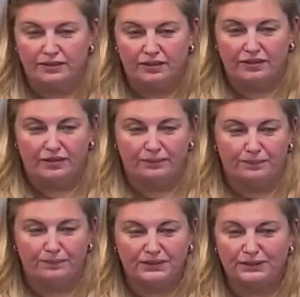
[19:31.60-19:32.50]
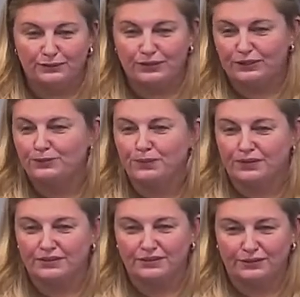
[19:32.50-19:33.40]
Mr. Rich
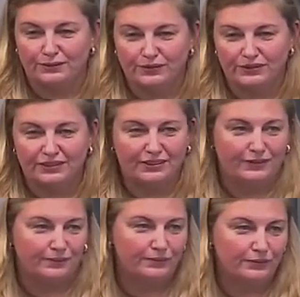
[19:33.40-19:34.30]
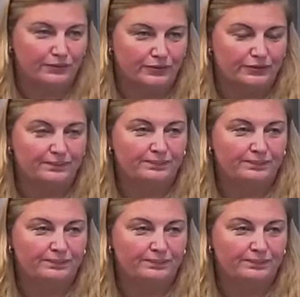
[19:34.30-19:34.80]
person who wants to get on board.